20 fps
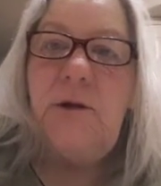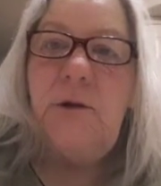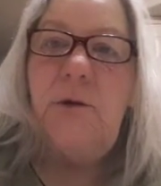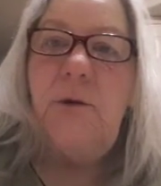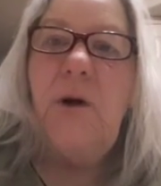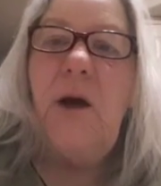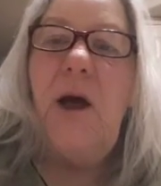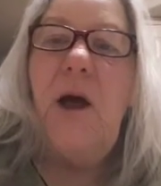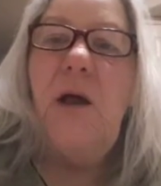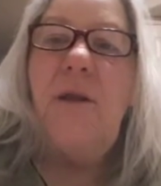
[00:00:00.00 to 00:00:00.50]

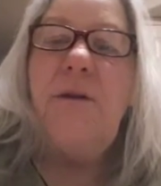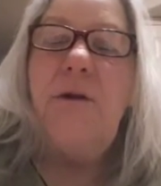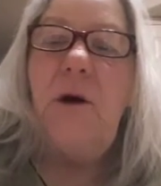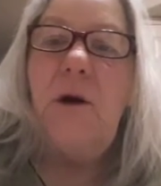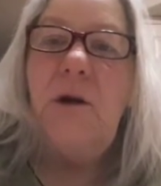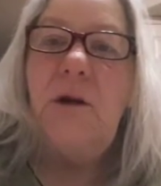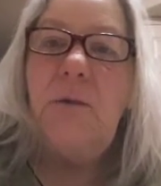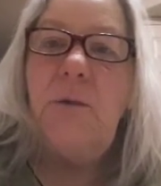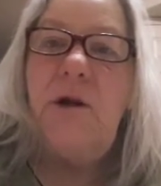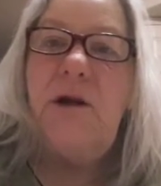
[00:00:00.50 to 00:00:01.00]
you, the
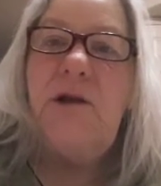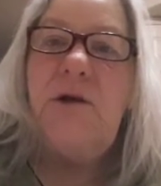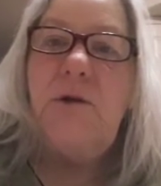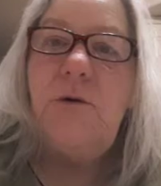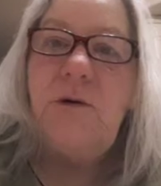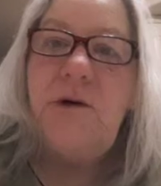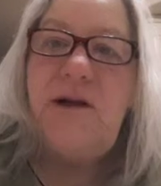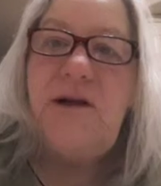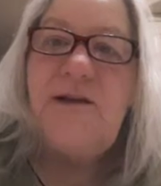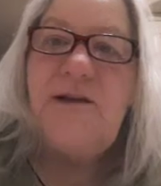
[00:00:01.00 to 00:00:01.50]
only way you
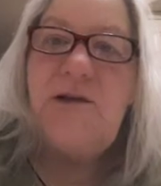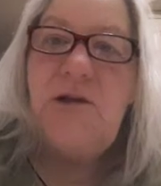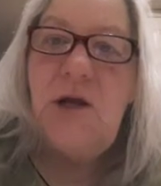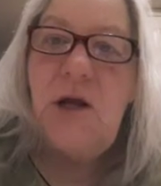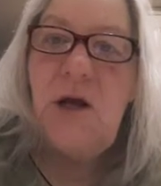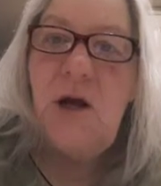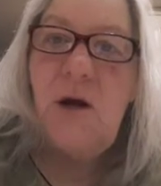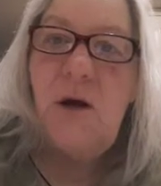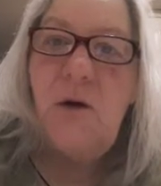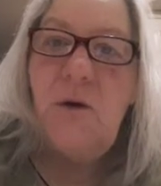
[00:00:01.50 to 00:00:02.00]
can
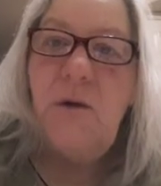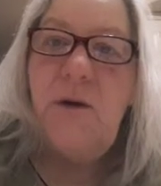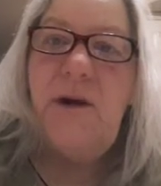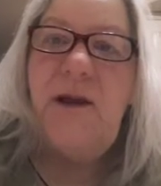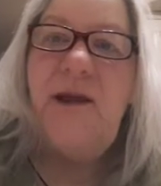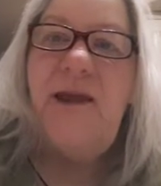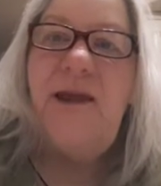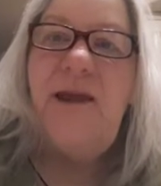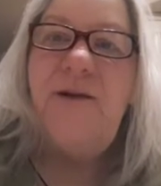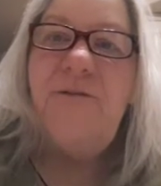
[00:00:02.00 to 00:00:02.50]
know
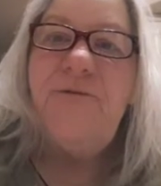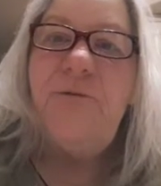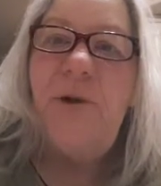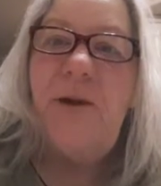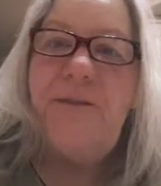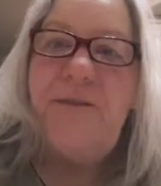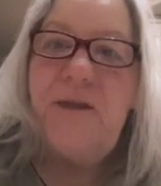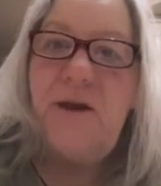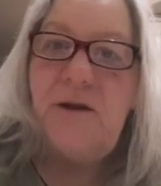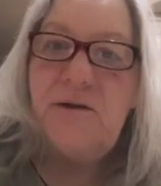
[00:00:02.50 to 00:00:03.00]
if
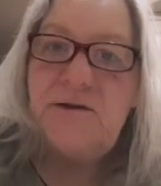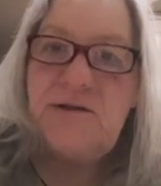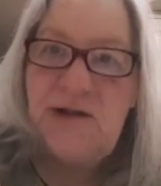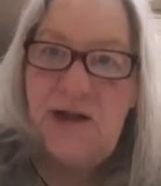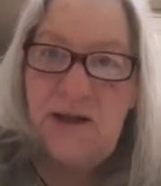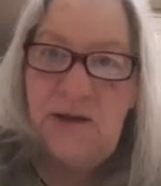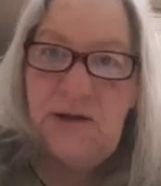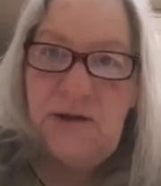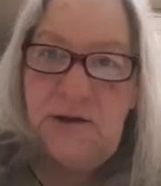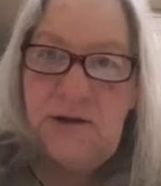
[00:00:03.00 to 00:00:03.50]
what they're
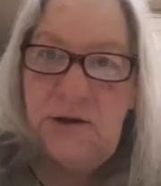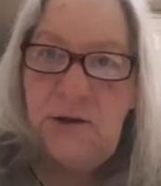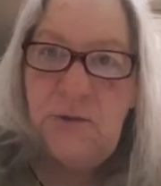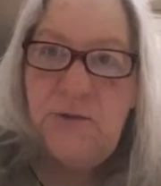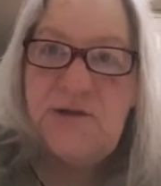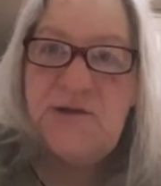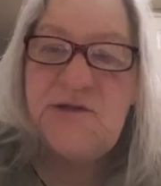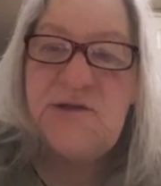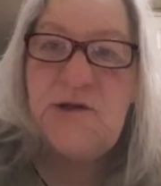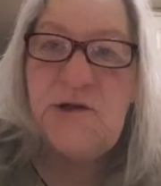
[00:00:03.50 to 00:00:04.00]
telling you
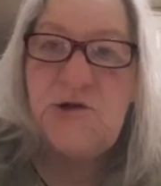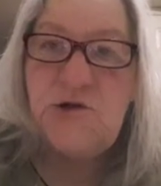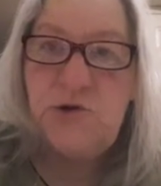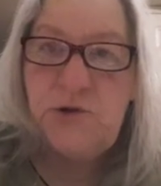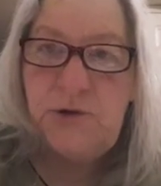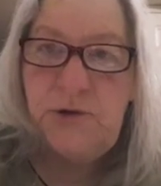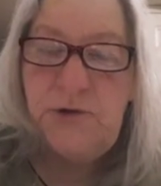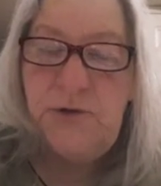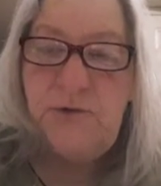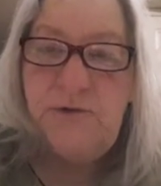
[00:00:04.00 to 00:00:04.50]
is the
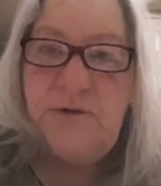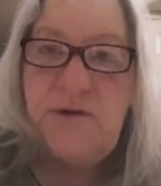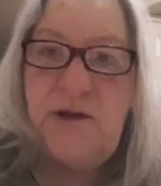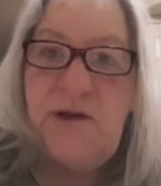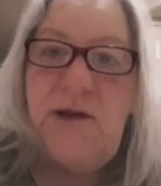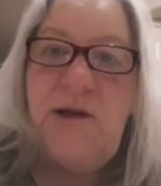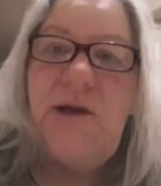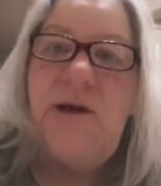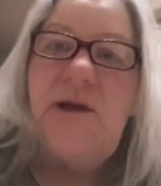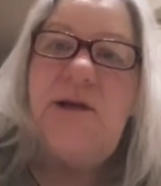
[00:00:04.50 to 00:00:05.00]
truth
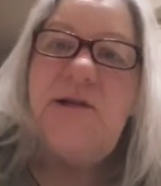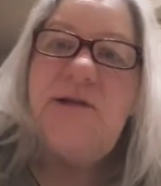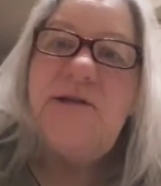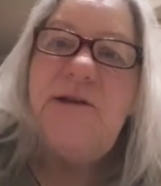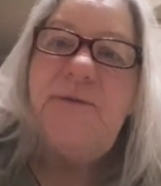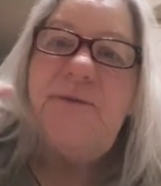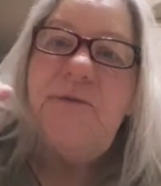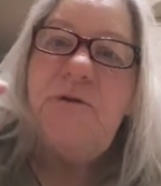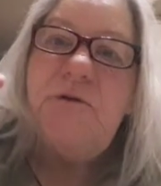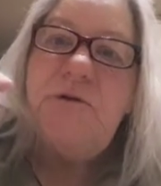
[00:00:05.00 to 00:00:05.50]
is
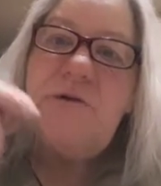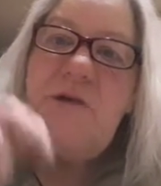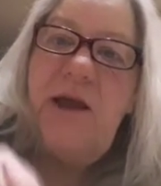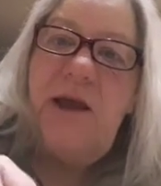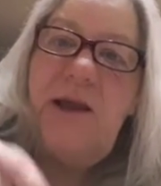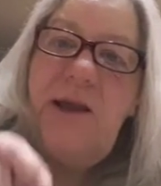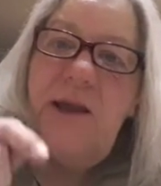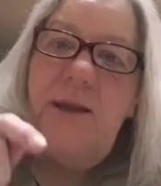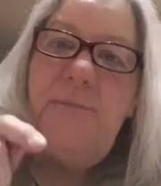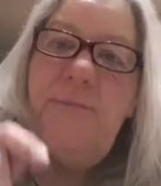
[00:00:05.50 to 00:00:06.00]
if you
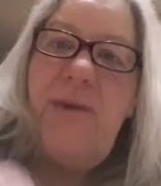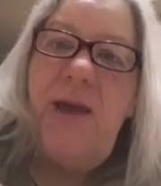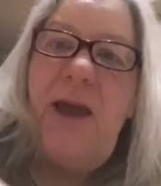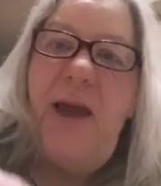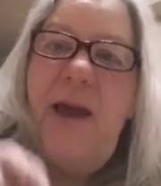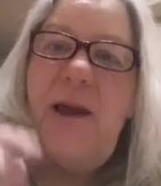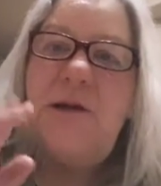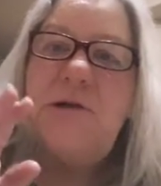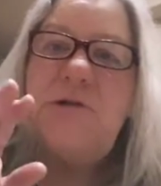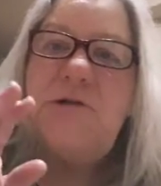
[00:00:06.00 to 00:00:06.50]
take it
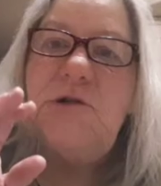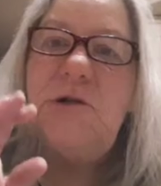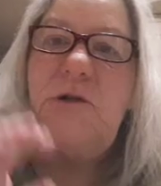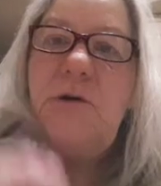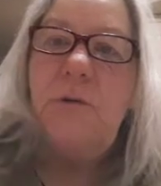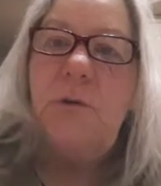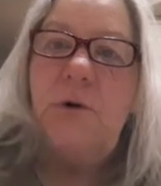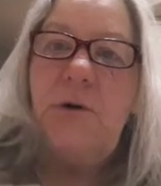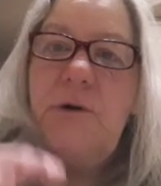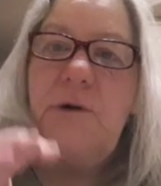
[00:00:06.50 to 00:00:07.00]
back to the
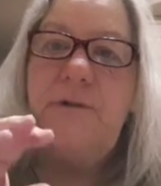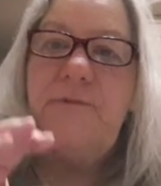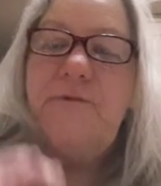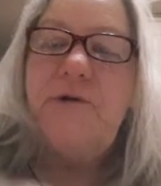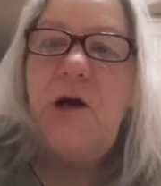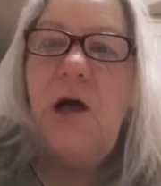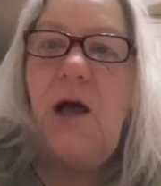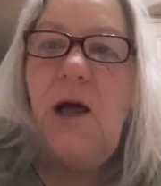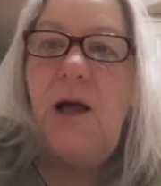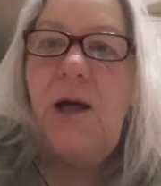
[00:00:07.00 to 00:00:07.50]
Word of
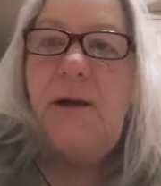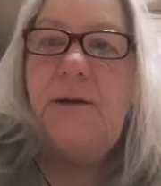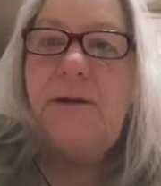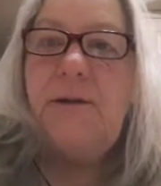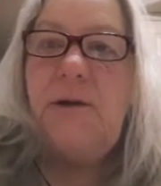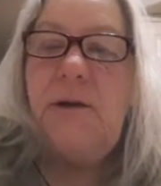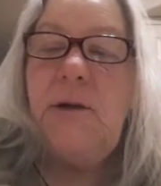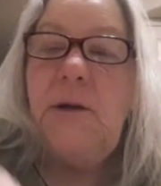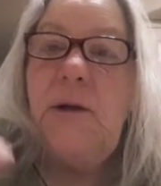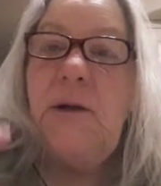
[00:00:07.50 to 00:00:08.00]
God.
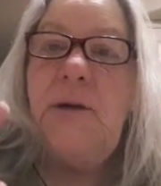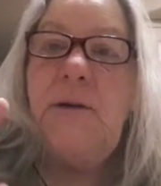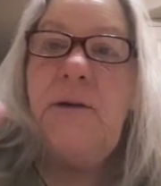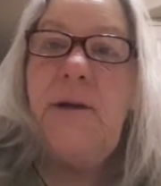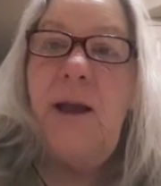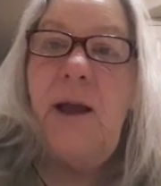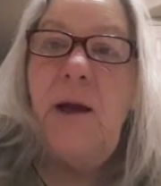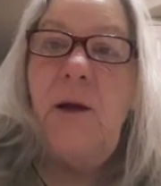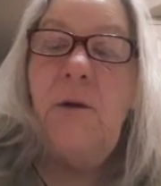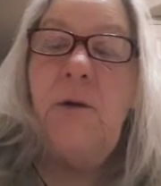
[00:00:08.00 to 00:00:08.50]

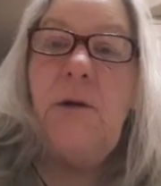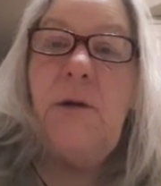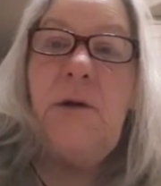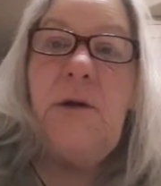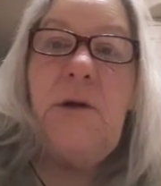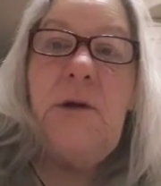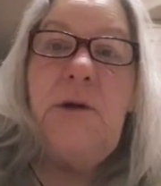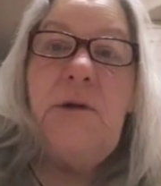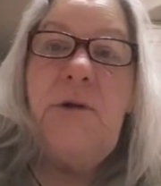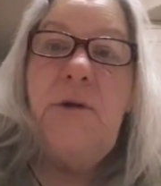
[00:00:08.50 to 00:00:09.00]
Now,
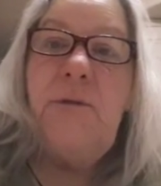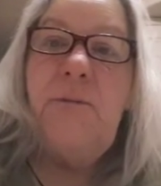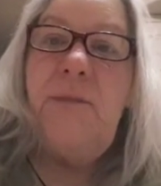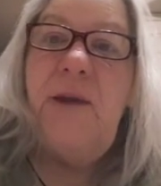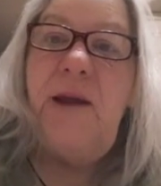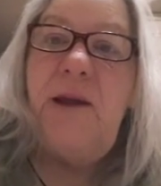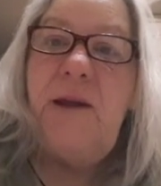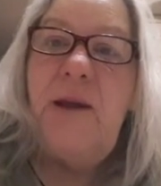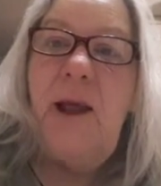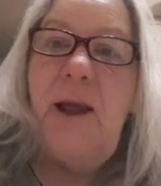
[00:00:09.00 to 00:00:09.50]
you
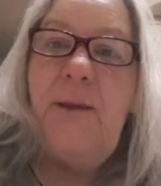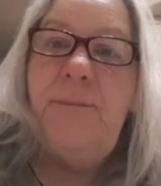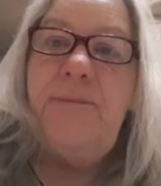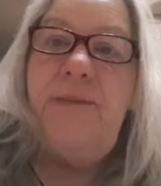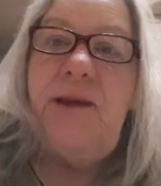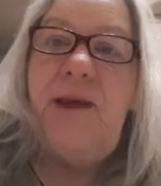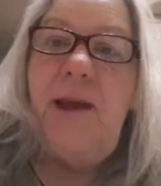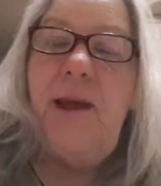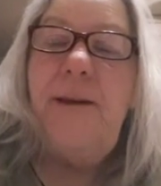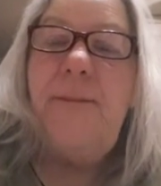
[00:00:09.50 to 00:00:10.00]
may not
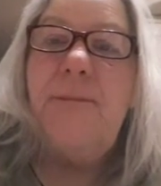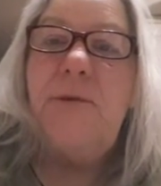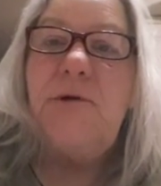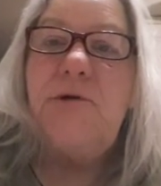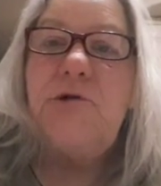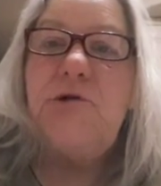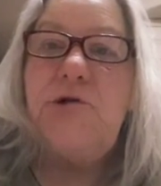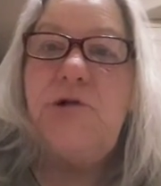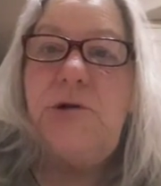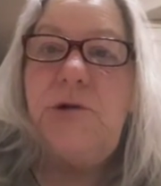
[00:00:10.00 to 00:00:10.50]
be
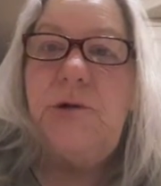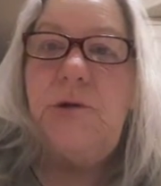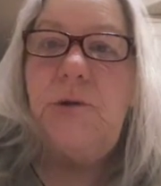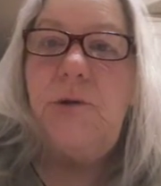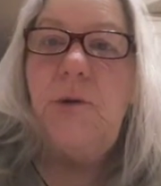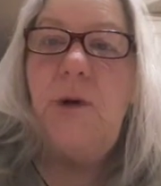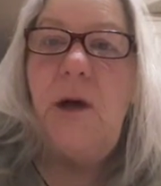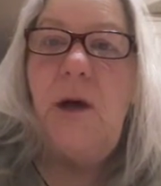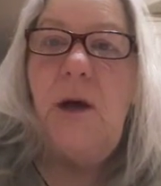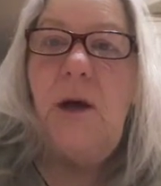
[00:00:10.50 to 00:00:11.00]
able
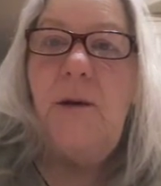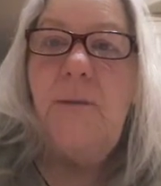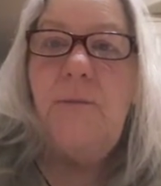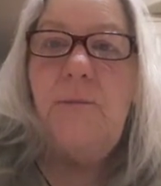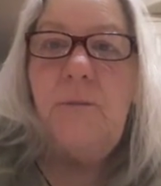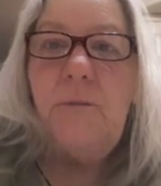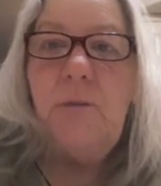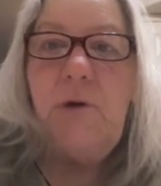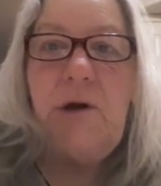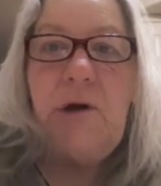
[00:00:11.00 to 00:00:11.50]
to
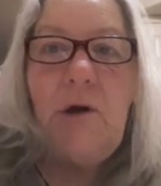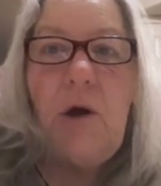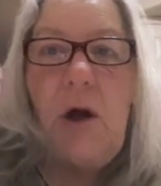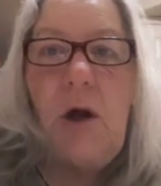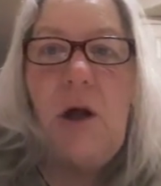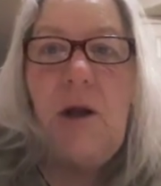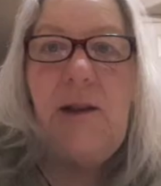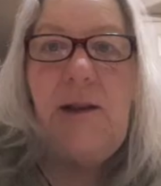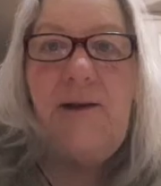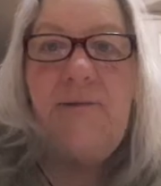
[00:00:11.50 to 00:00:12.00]
um,
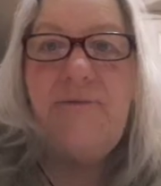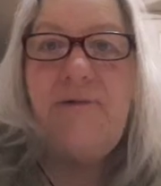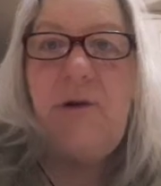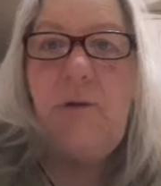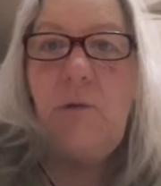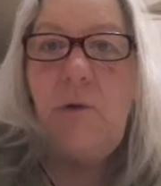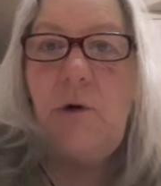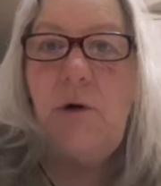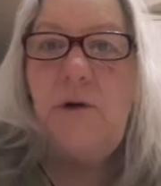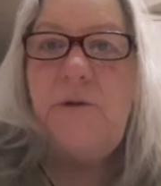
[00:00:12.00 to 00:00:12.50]
recall every
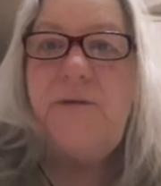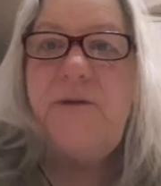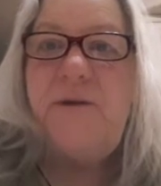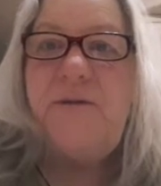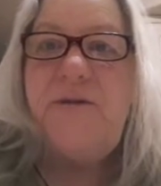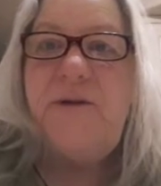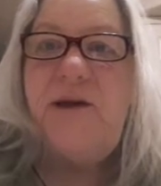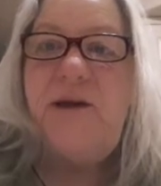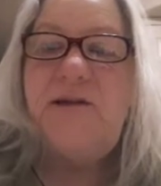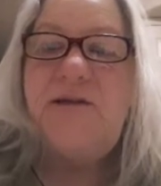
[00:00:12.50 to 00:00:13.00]
word
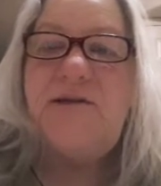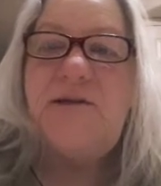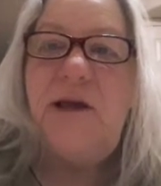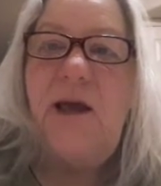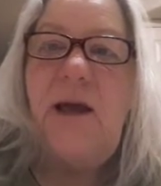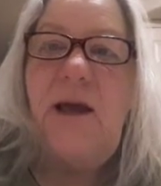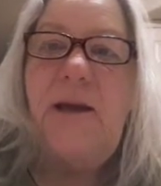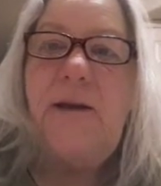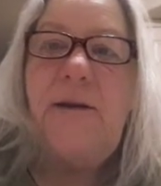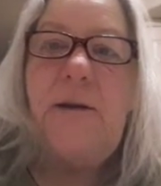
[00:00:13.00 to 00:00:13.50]
that they
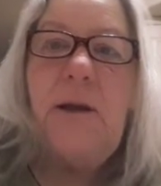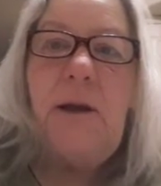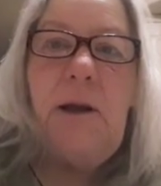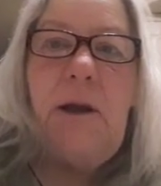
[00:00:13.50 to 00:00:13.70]
said,